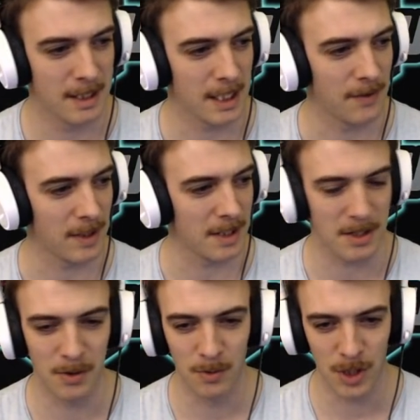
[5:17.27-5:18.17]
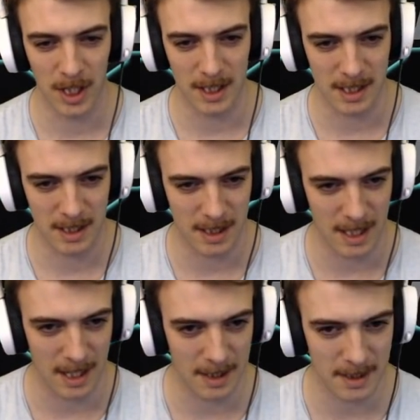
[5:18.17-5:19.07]
giving us 2 chances
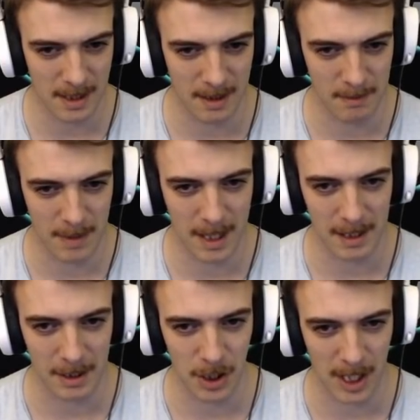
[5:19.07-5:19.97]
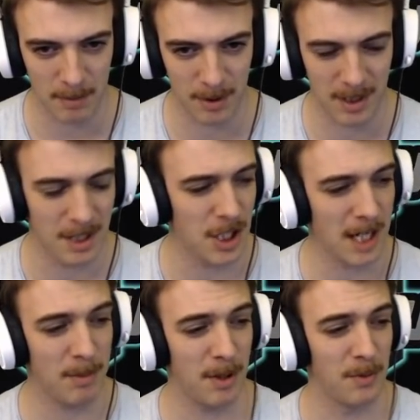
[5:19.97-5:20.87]
at hitting a jackpot. A
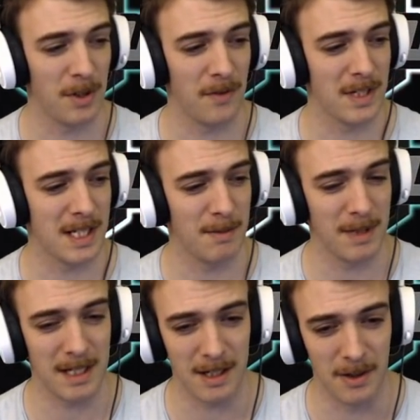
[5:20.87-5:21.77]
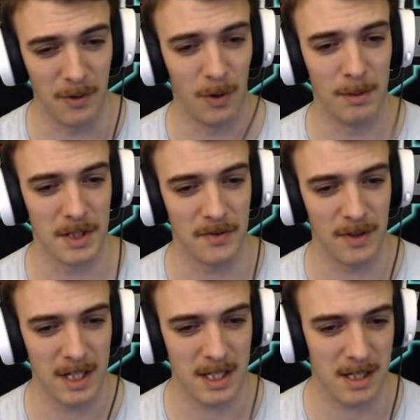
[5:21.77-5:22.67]
jackpot would obviously be enormous for
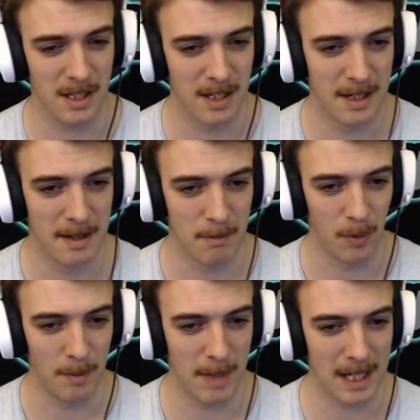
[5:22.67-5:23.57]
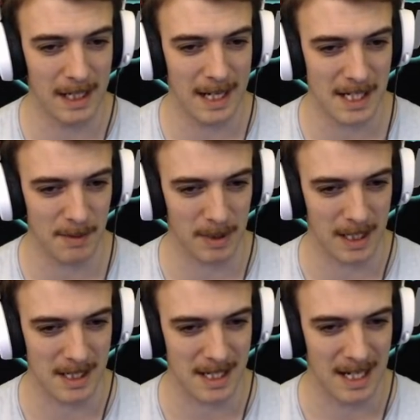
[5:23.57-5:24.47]
us. We're mainly heads up
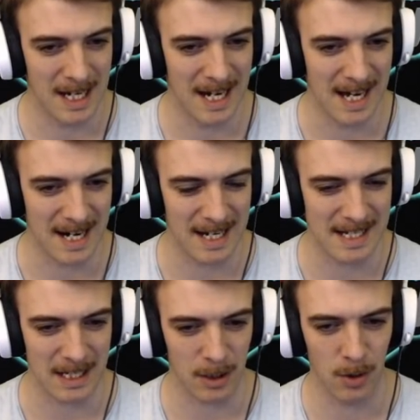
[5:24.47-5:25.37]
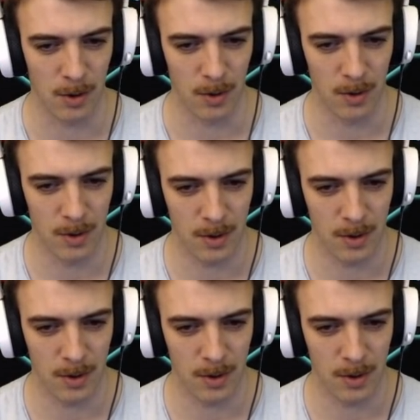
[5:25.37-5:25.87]
against Rezagol.